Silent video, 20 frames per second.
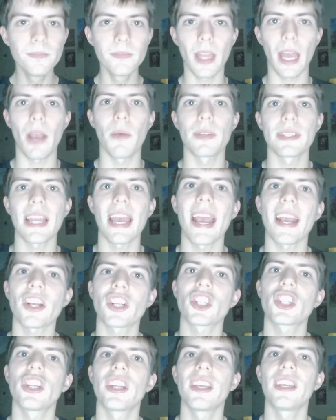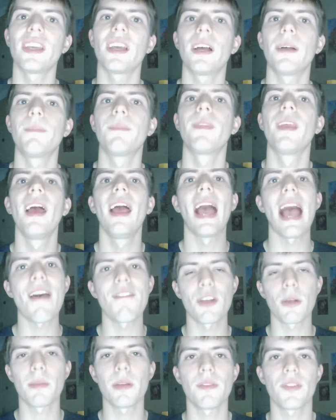I was actually
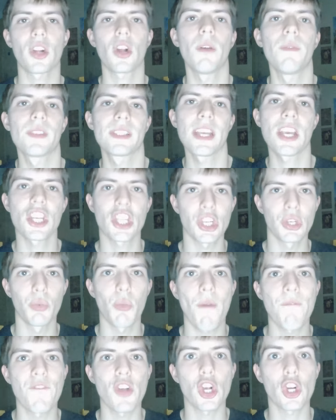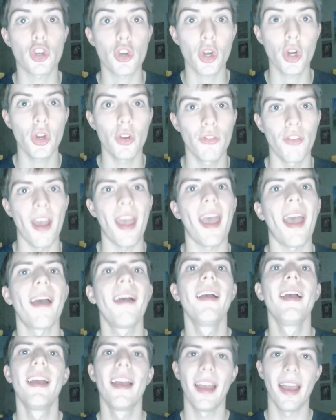having a bit of a conversation with the crew there,
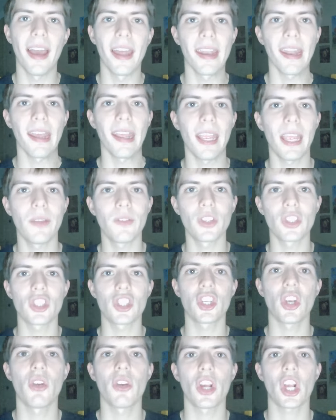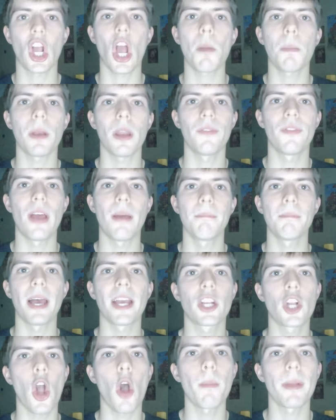and I even shown a couple of them
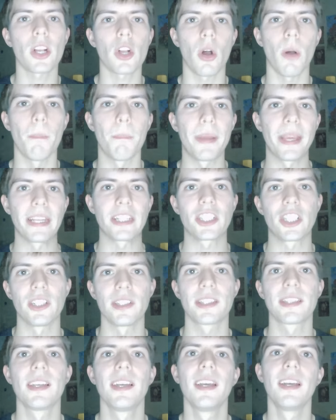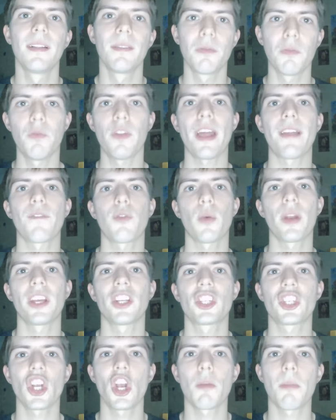my Comic-Con pictures. like when I
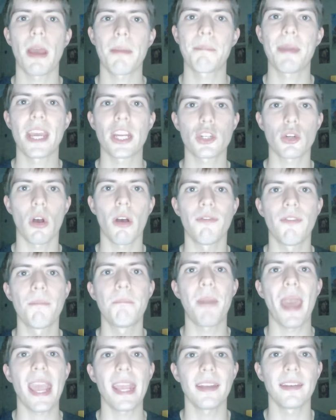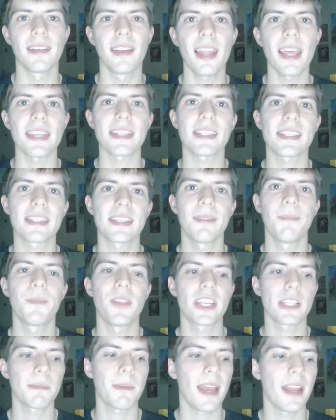shown my picture off with Peyton List,
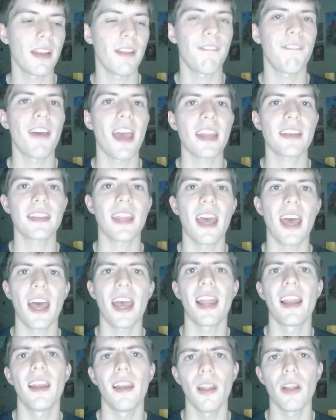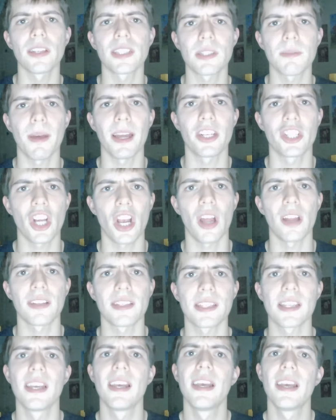despite the fact that I lost my
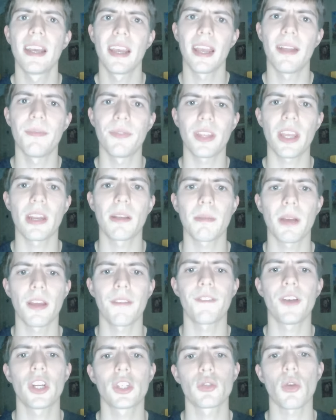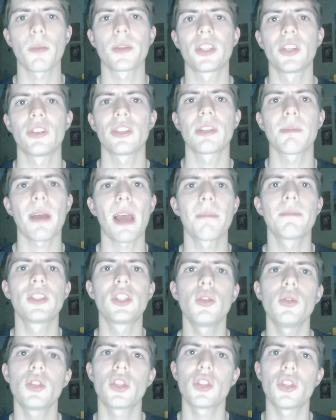chance in getting my photo opportunity, but I'm
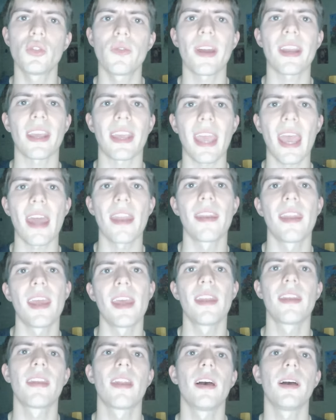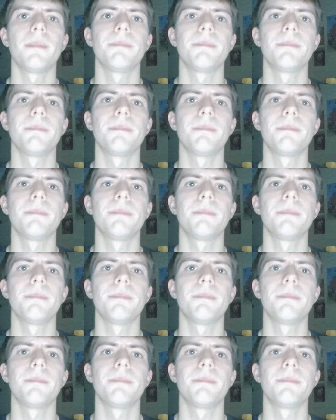due to do that again in